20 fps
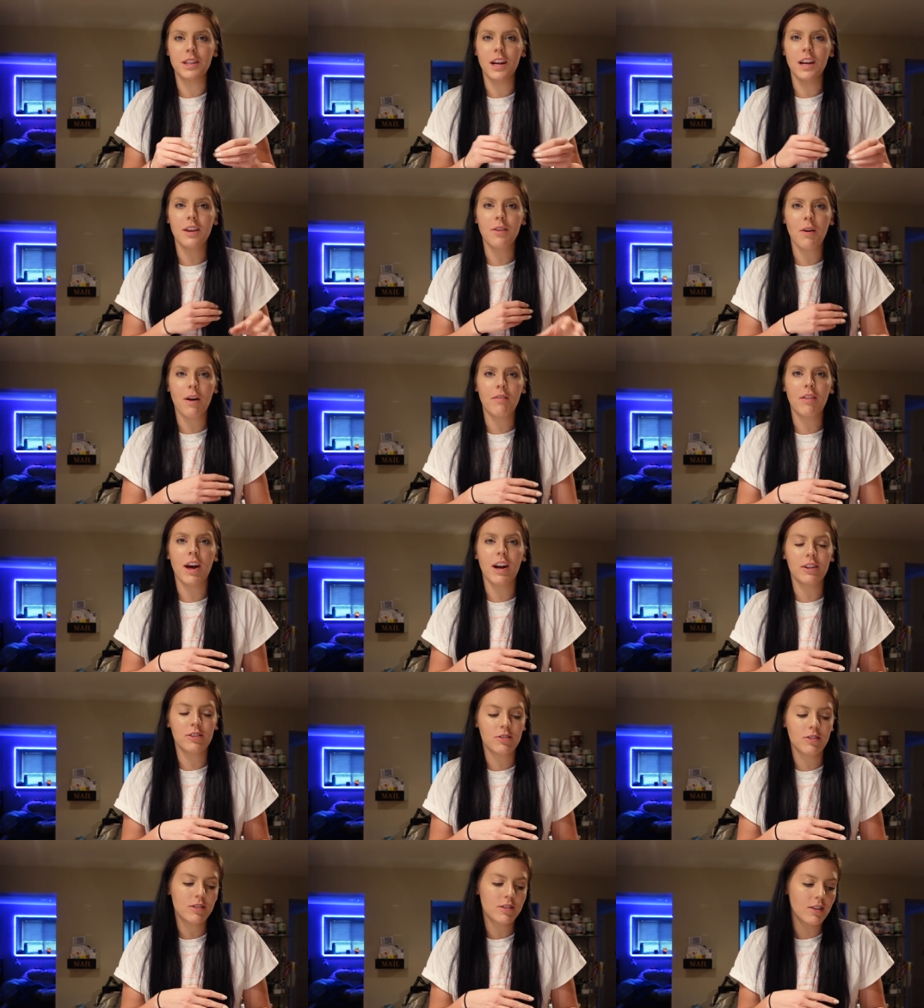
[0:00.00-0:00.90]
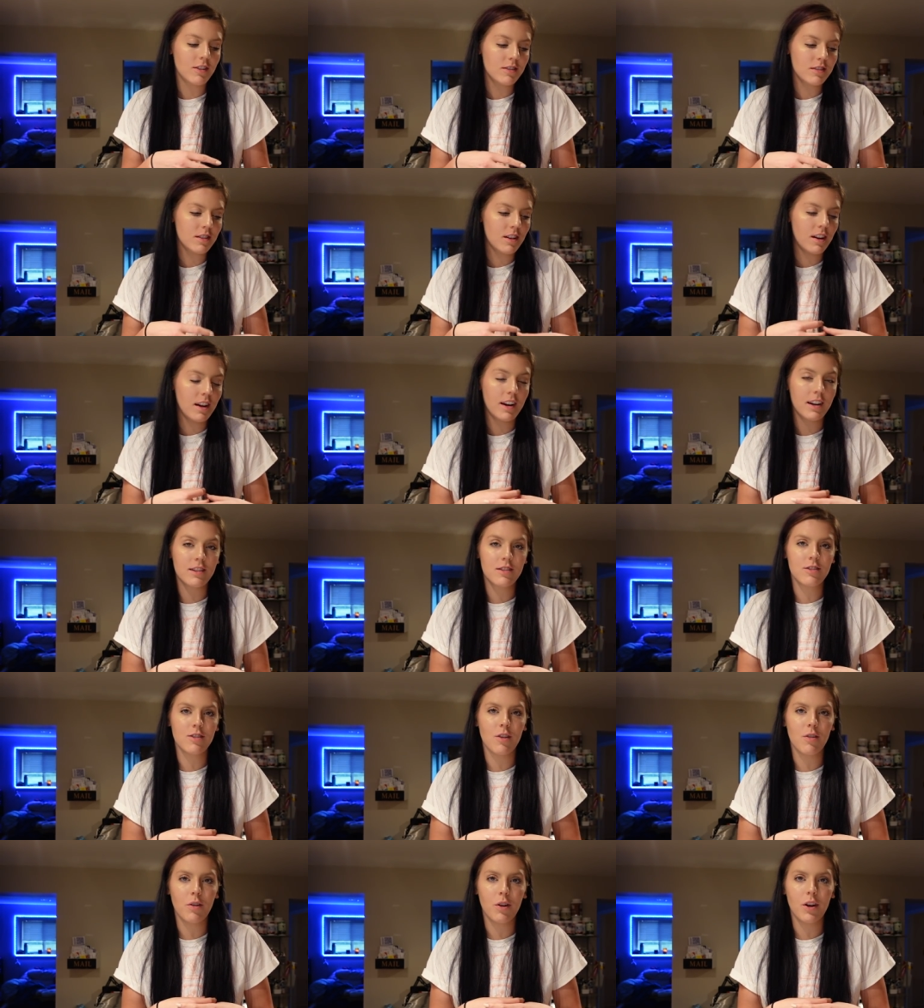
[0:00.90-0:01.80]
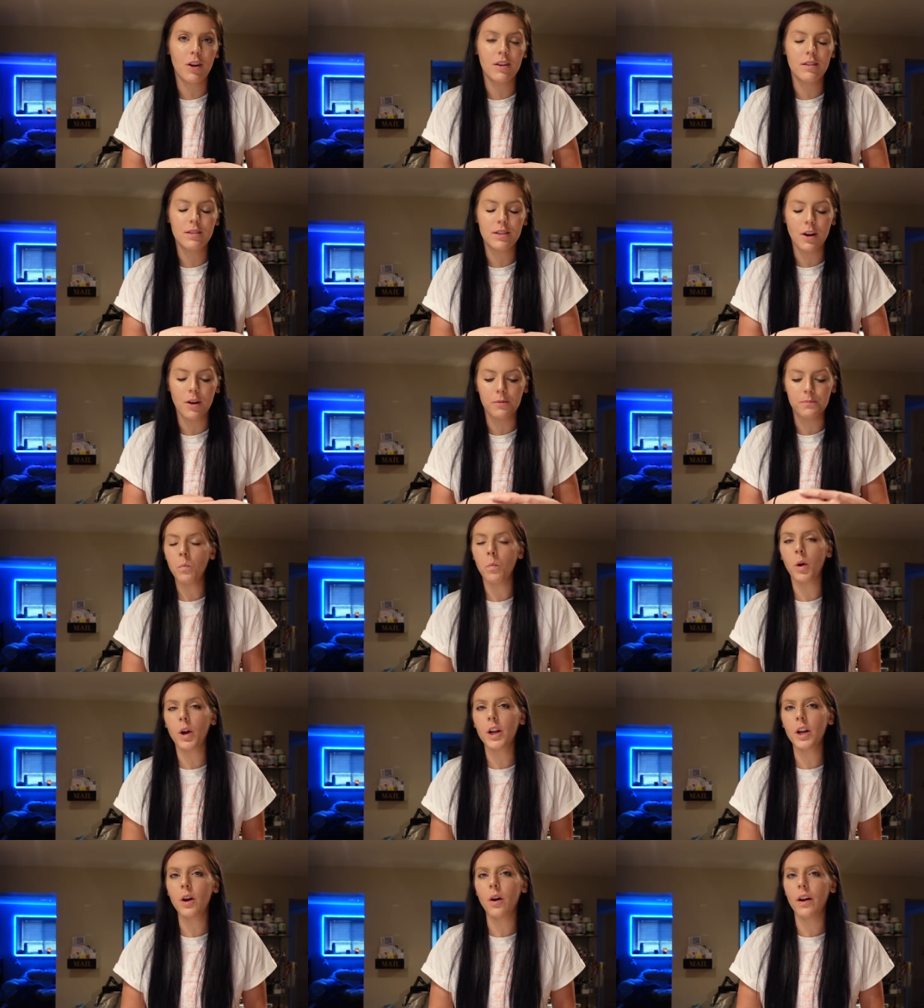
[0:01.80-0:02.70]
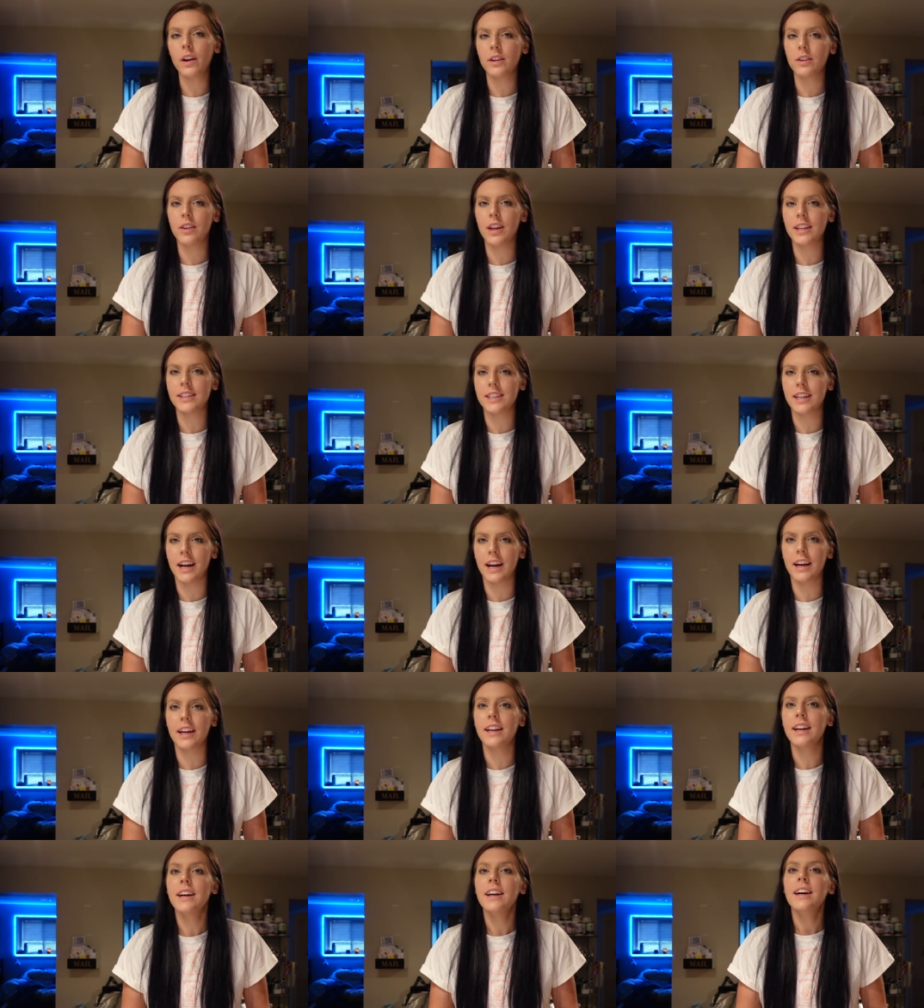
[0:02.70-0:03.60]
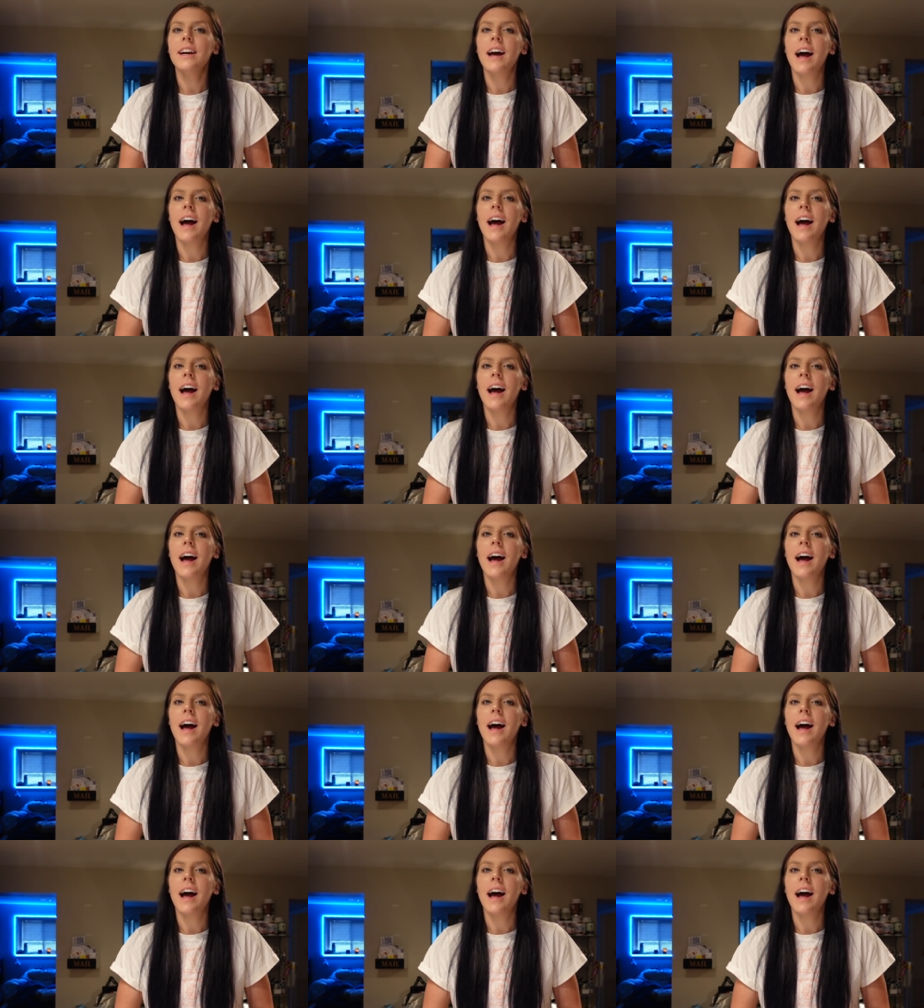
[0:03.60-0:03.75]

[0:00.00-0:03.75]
that you have the extra salsa and it's so good. So we're going to go ahead and do that tonight.